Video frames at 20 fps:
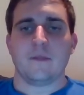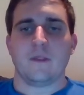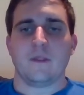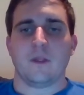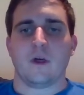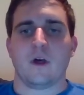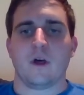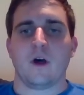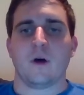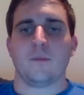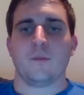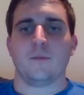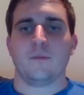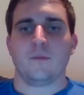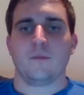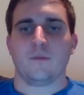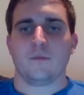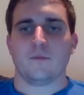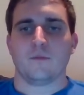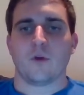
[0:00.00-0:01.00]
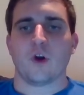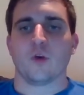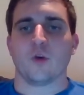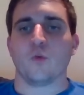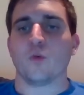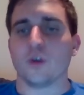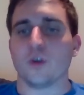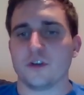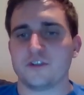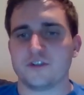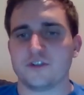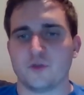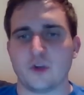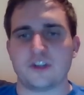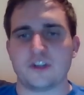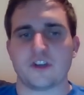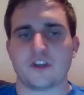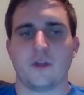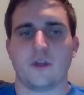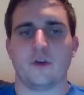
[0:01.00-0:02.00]
um, our words to
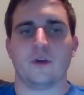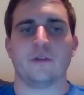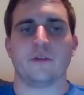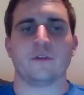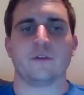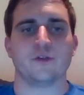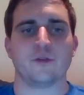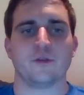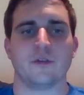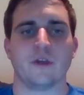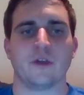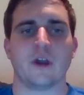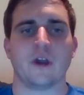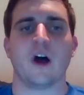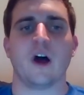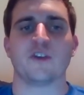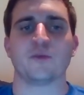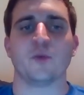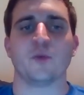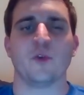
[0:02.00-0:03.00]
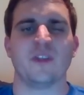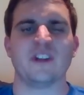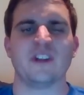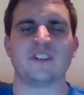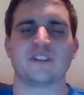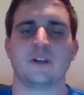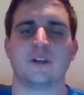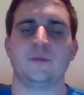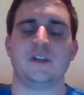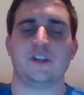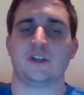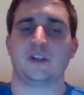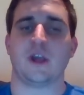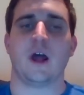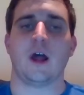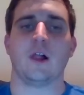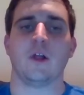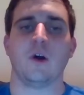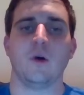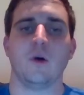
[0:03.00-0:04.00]
each other in the truth of the gospel, then it's going to be
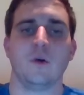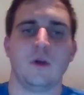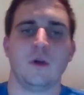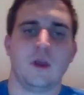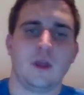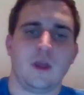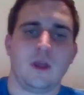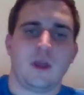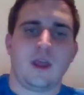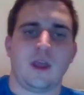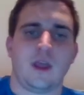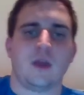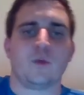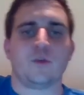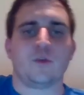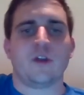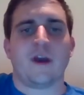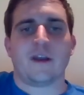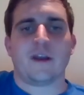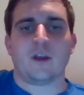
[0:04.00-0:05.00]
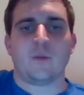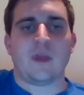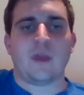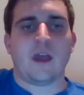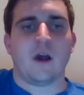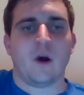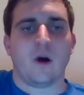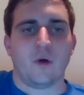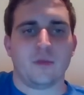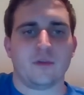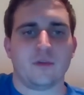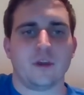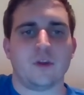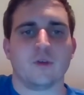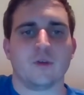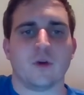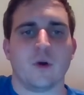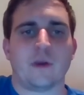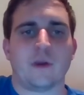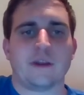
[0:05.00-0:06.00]
shallow, and we're not going to be a healthy,
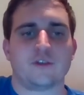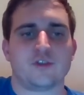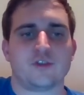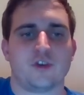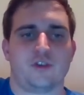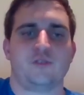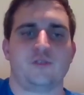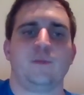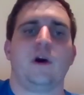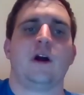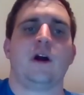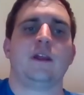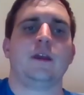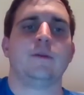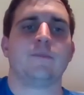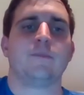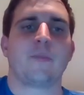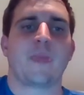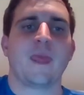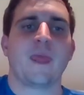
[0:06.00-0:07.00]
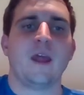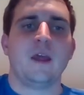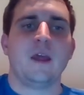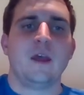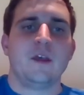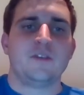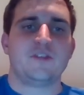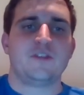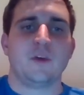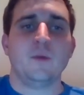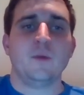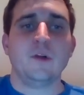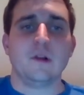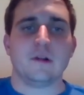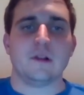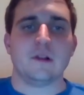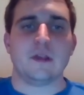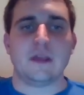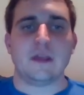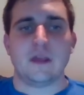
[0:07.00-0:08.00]
growing church body.
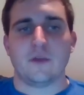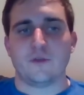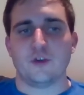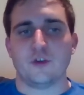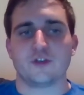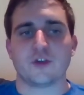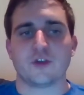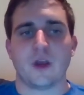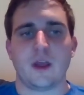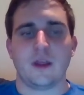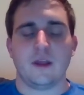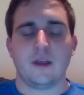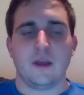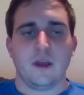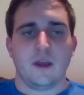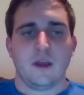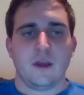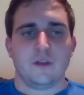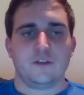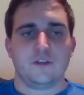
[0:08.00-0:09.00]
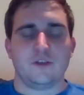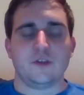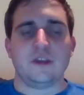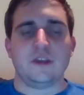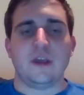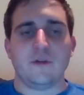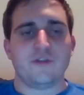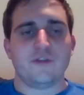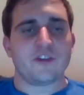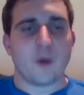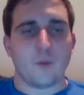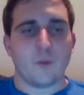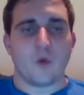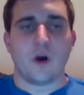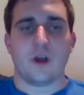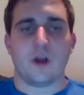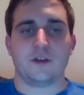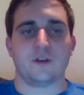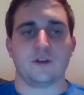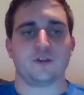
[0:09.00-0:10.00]
Similarly, if you try to give
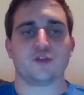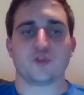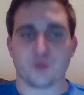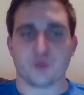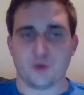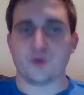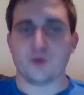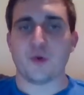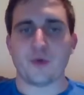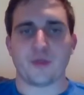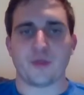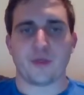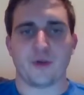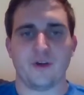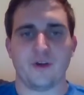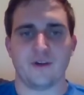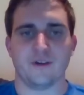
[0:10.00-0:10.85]
someone truth,